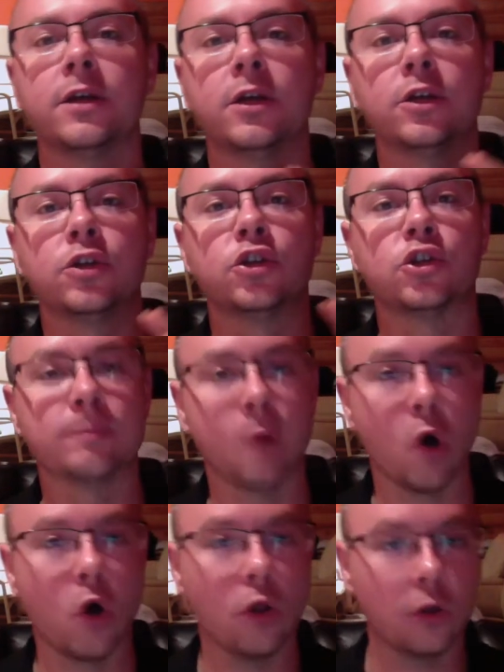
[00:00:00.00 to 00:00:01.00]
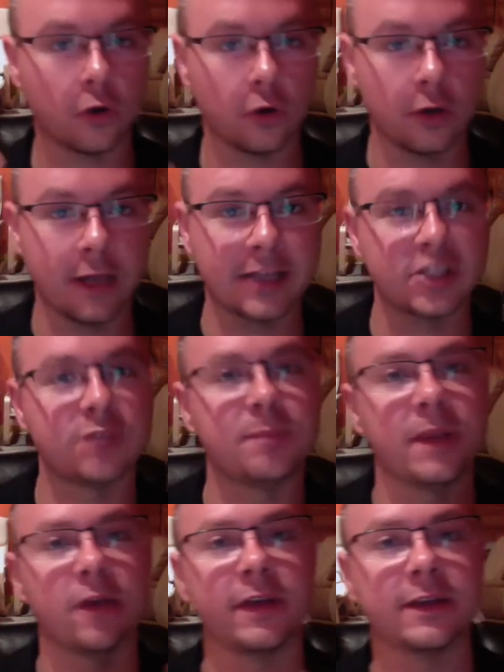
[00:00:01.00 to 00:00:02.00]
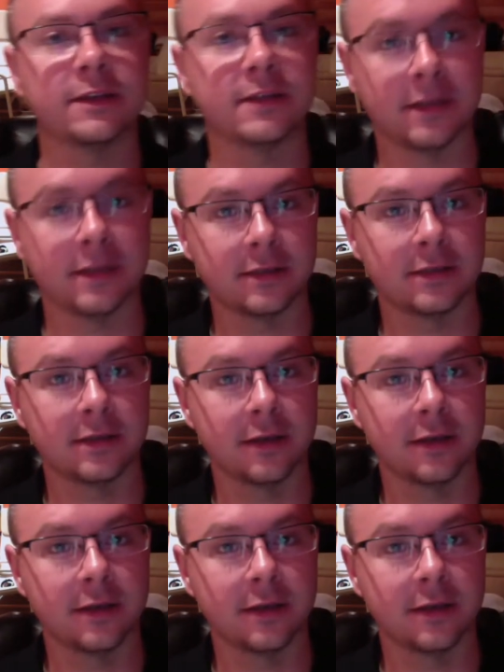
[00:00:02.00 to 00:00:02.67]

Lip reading: smaller experiences